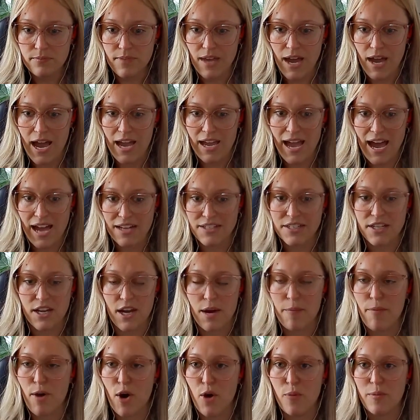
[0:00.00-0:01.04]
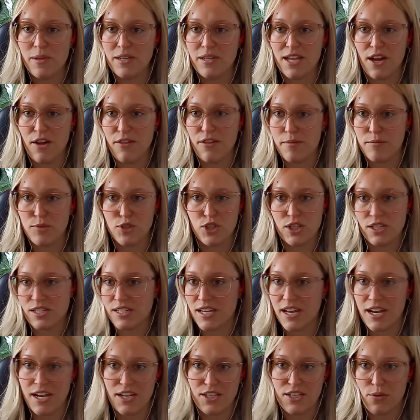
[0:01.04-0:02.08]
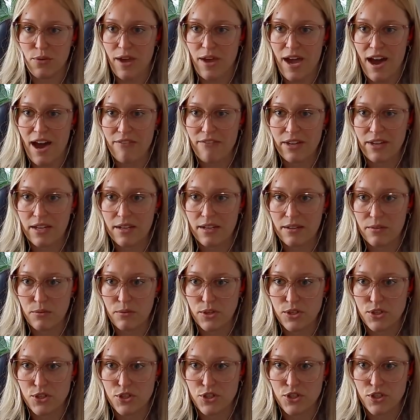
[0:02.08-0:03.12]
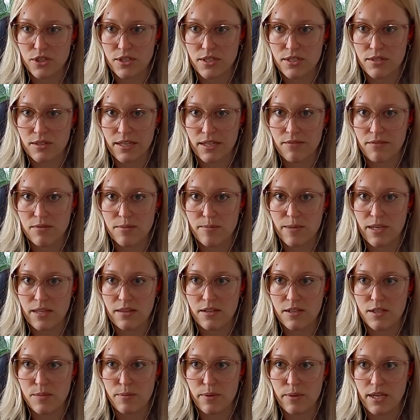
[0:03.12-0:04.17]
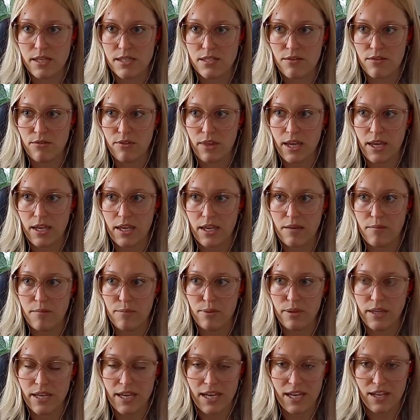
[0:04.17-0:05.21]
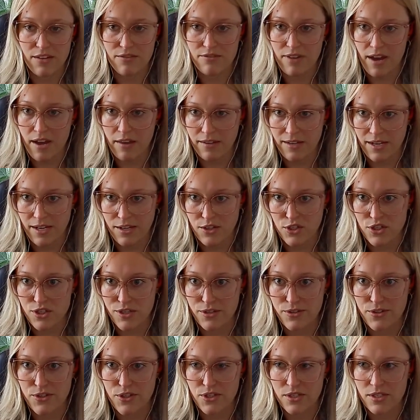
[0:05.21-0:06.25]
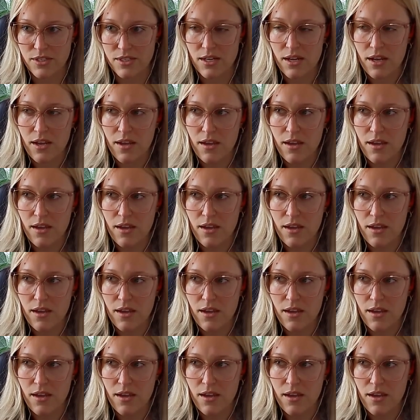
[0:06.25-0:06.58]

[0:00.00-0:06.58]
I had to come home and tell them, she said, I don't have it, which just leaves me in this place of like complete invalidation, just